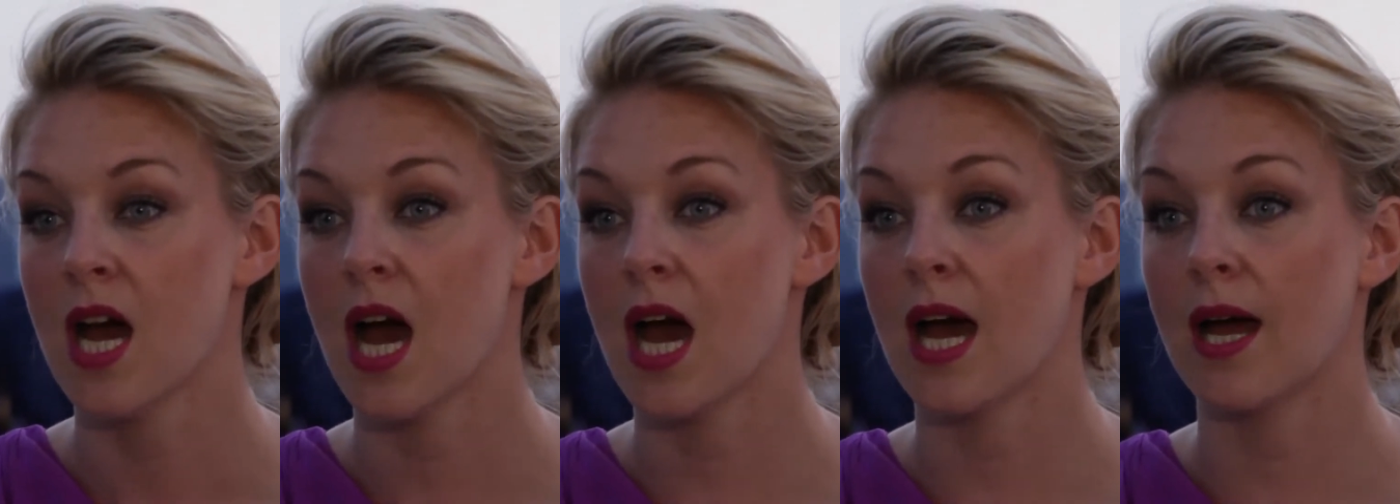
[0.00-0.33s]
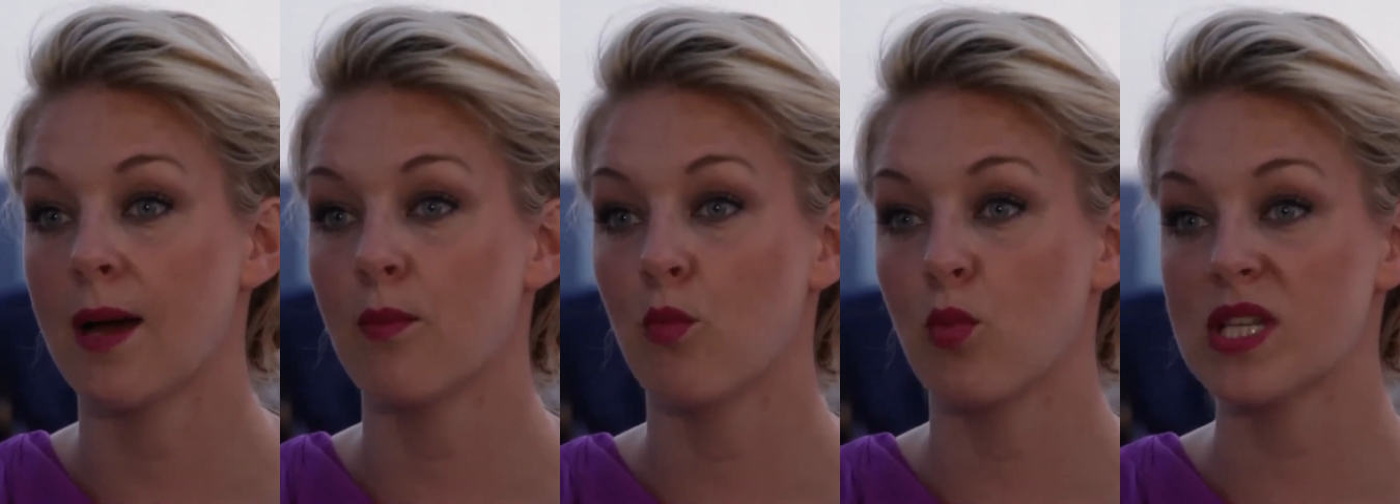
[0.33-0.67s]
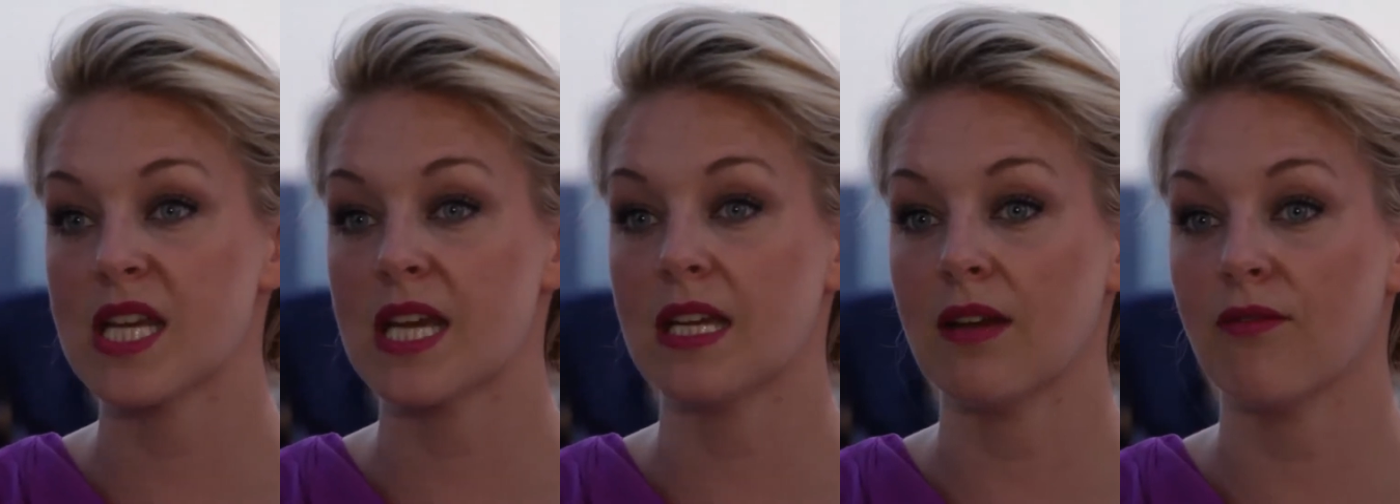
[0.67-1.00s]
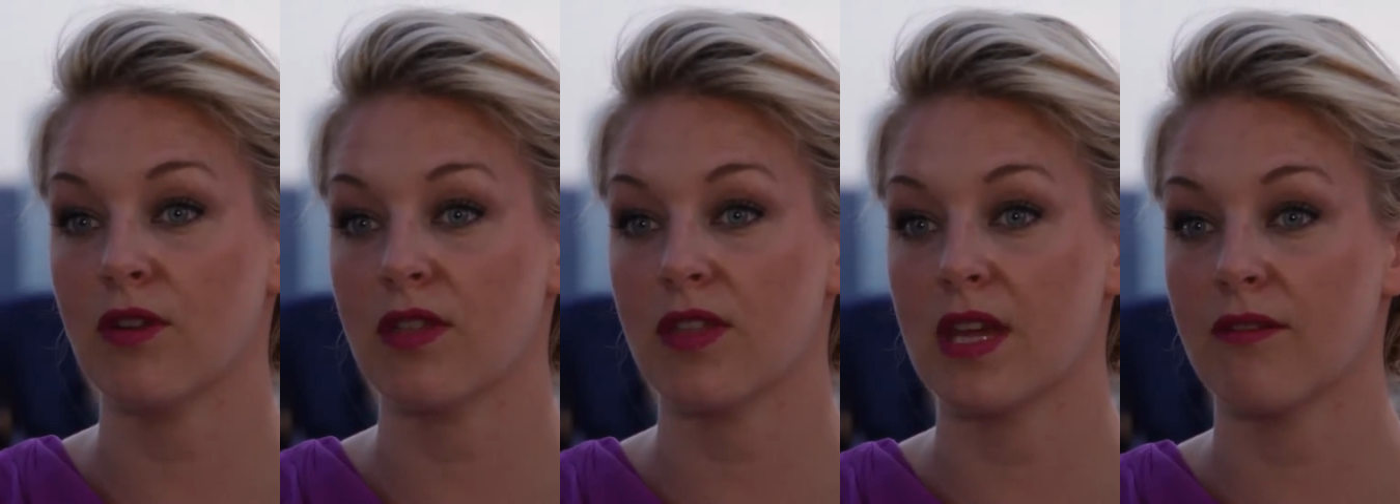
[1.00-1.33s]
Um, we take
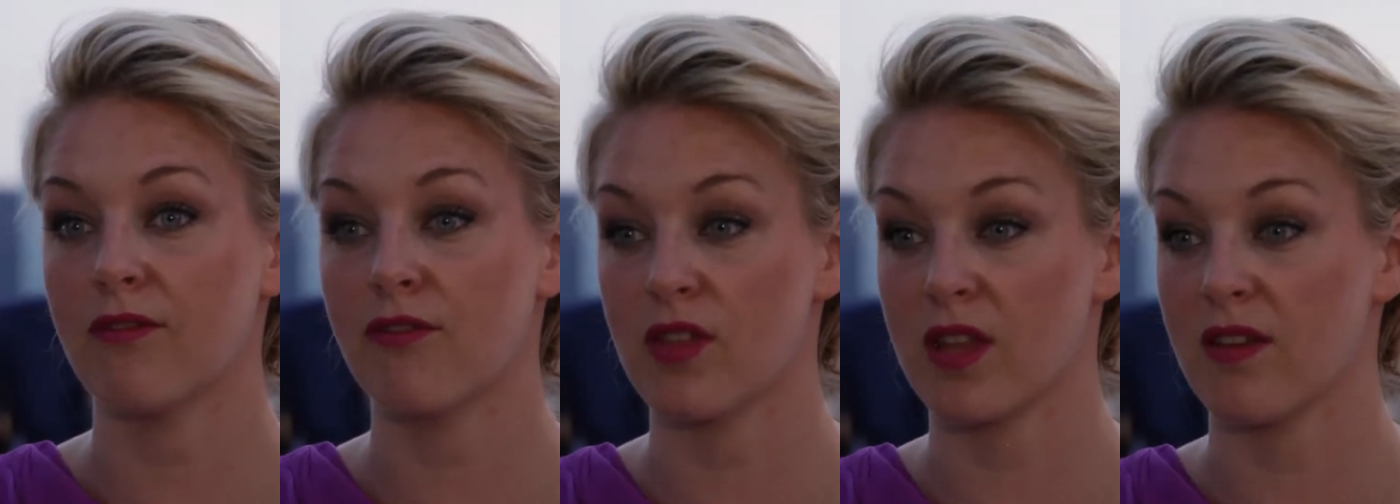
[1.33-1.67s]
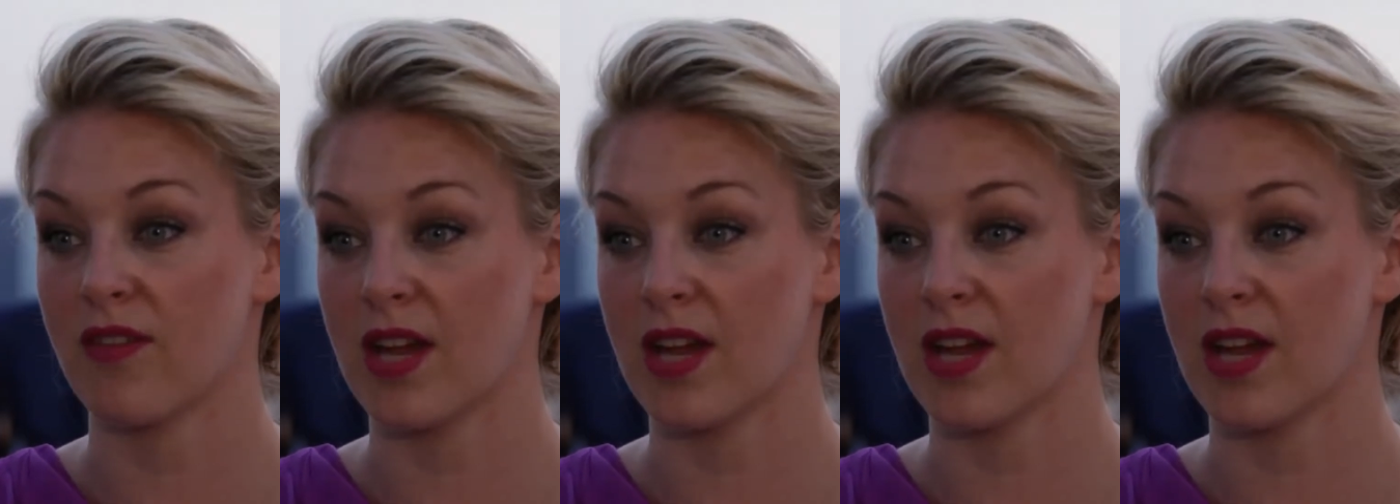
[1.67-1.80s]
everything for the